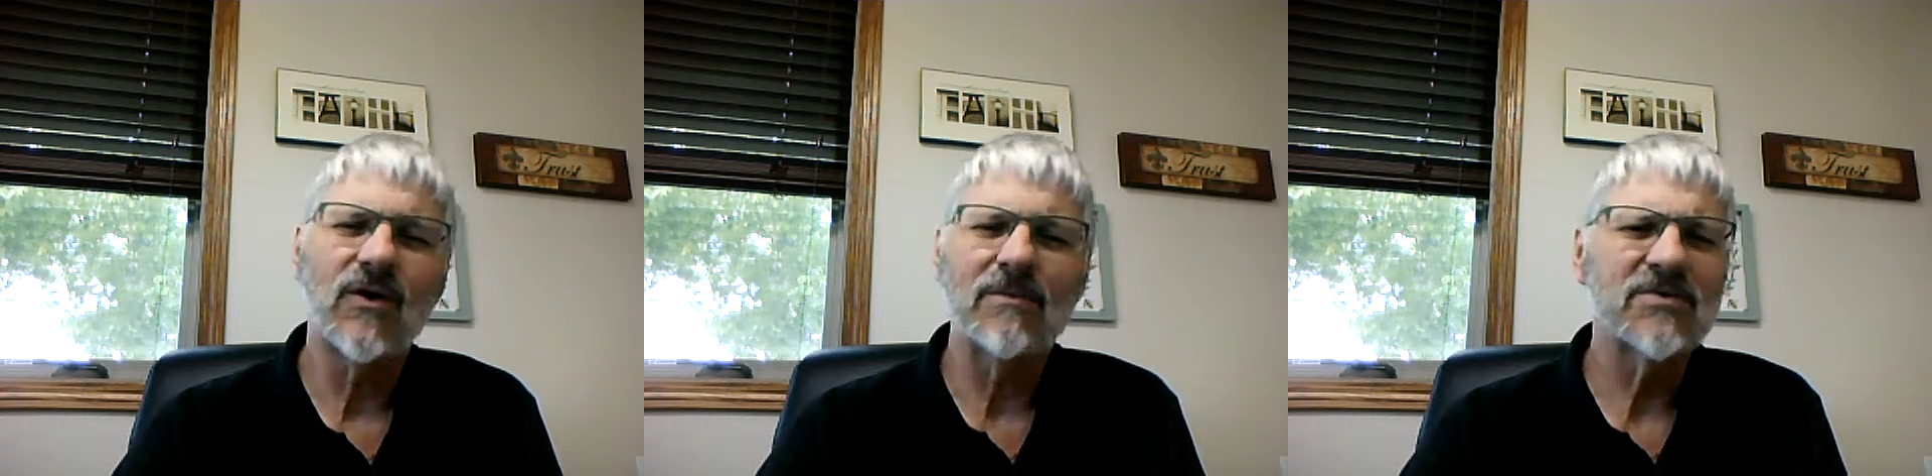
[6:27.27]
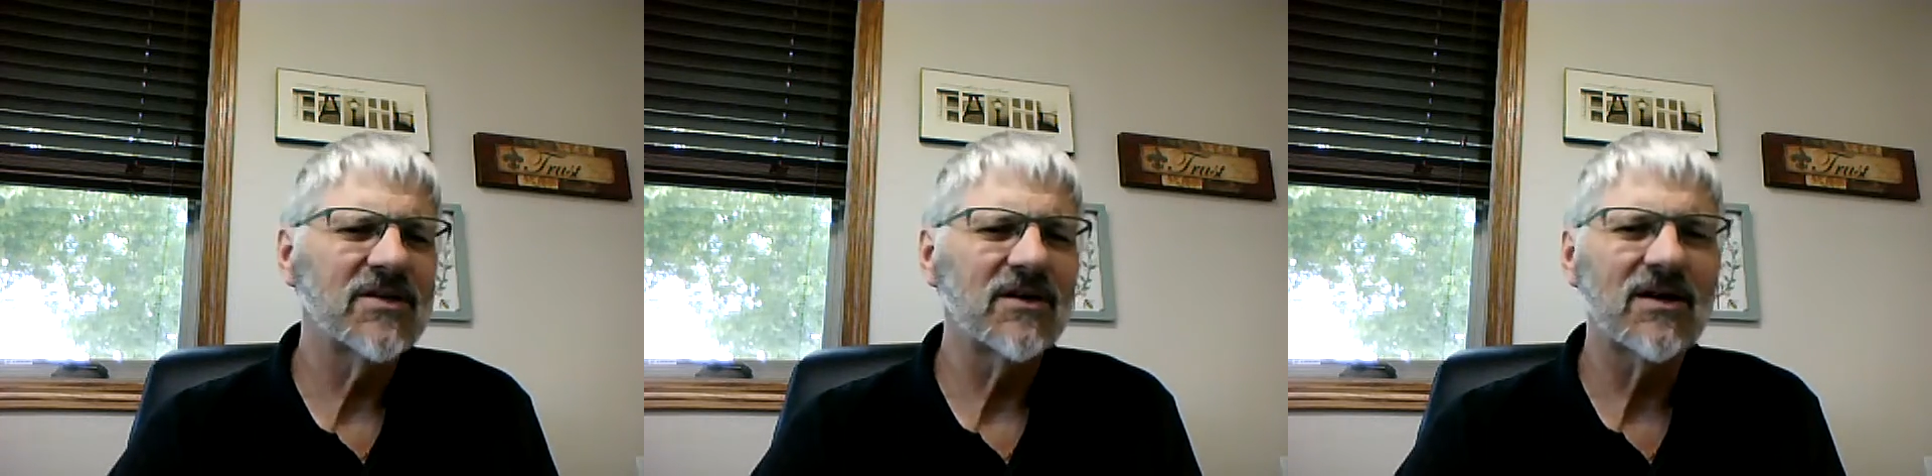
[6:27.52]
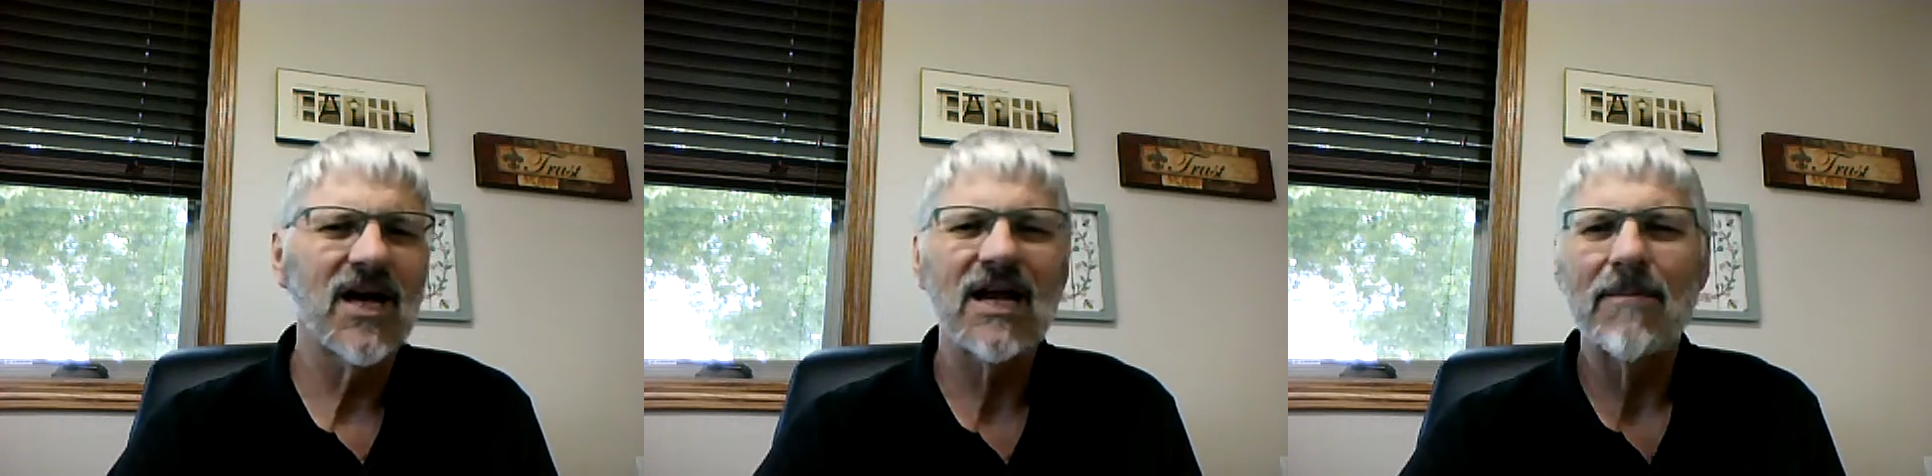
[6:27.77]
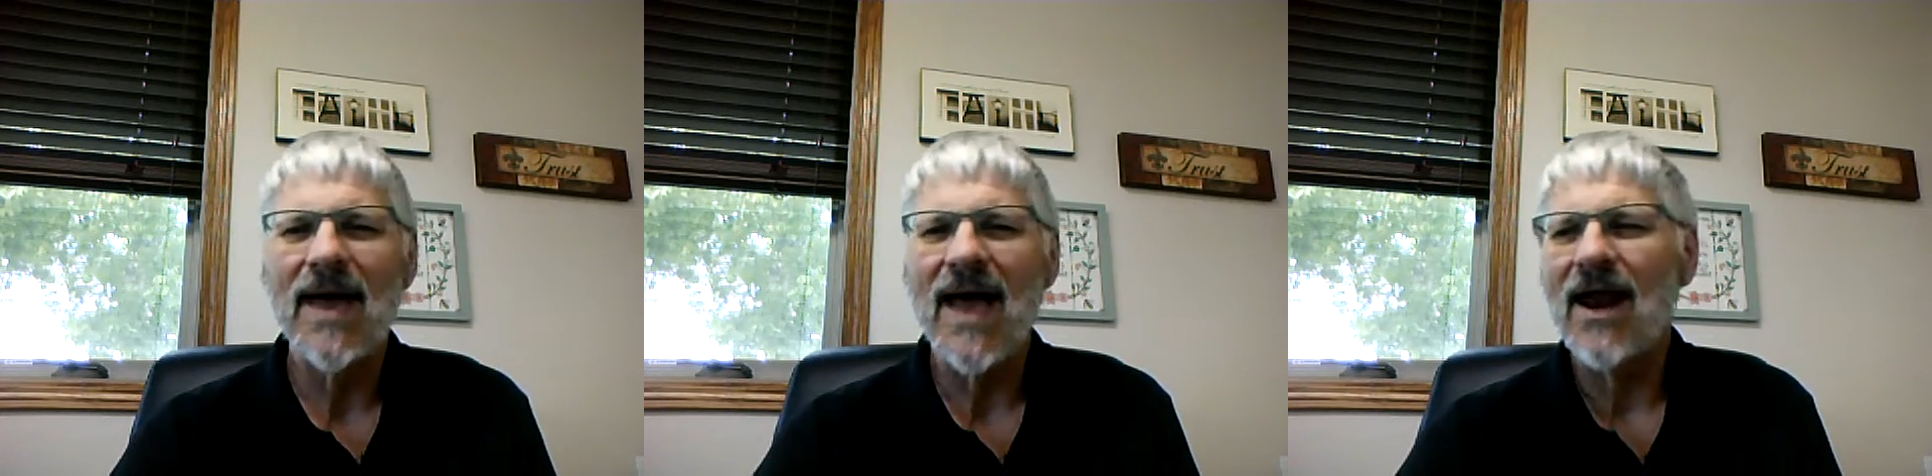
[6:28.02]
I'm still kind
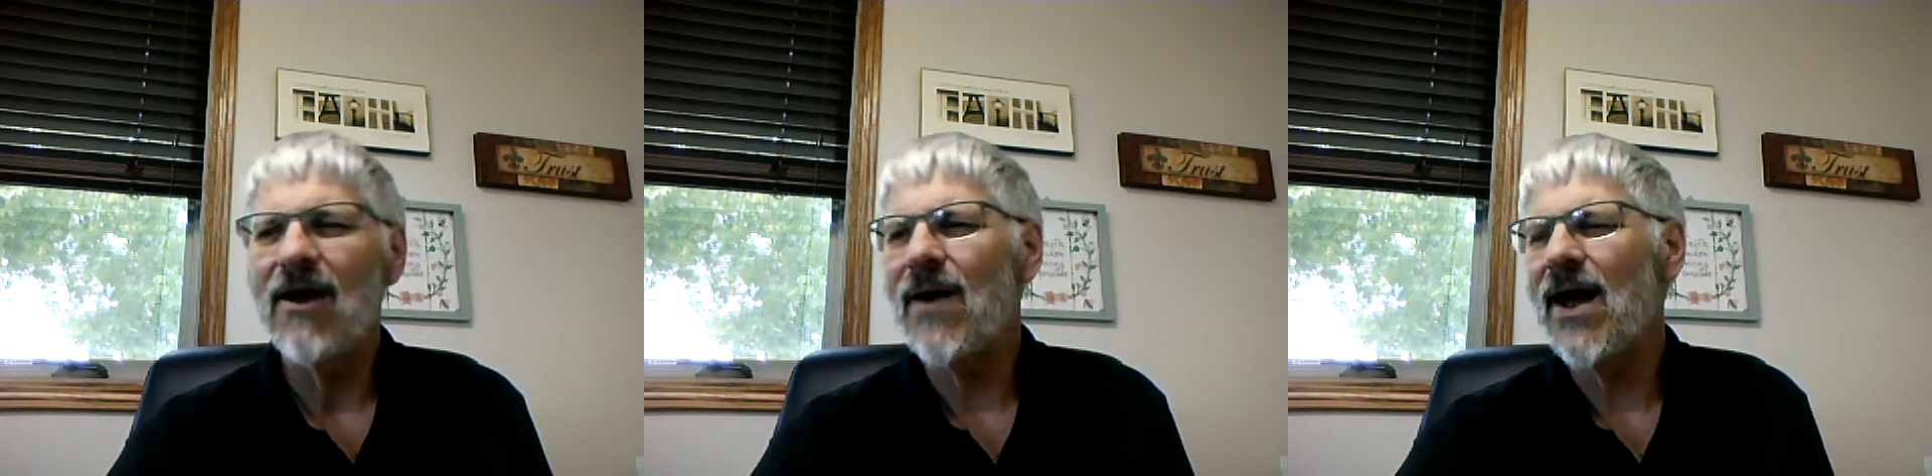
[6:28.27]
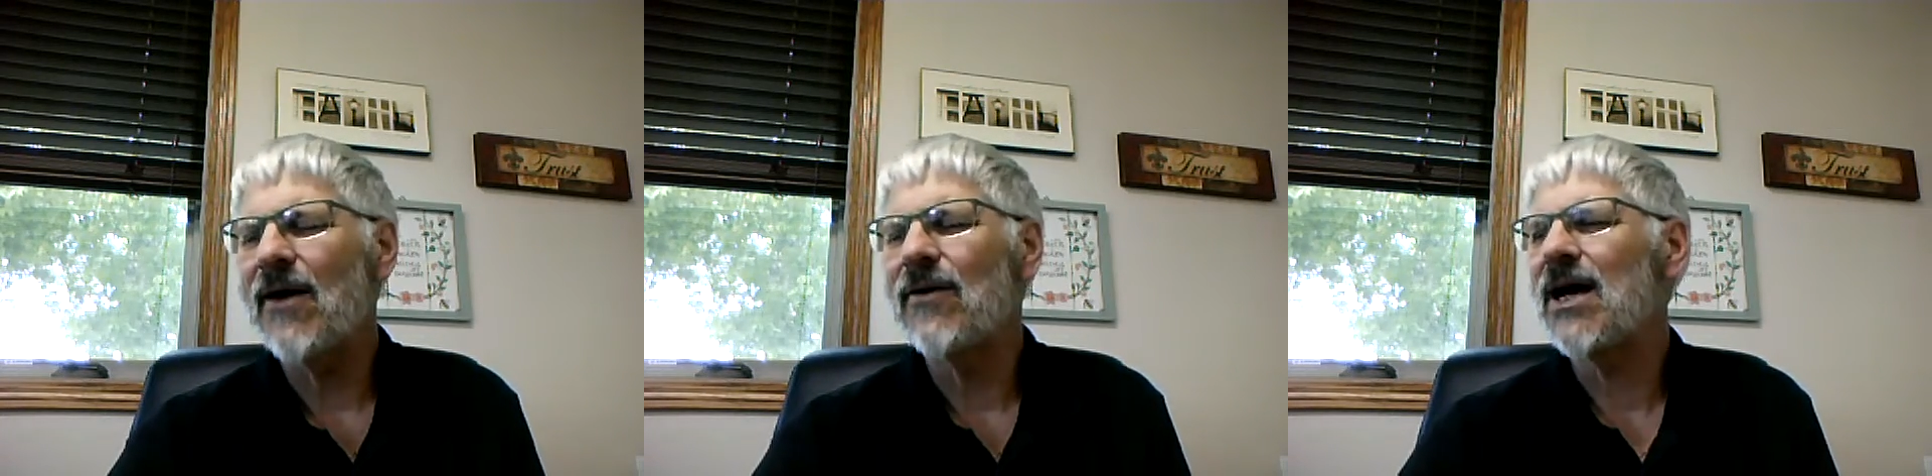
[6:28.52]
of batting around a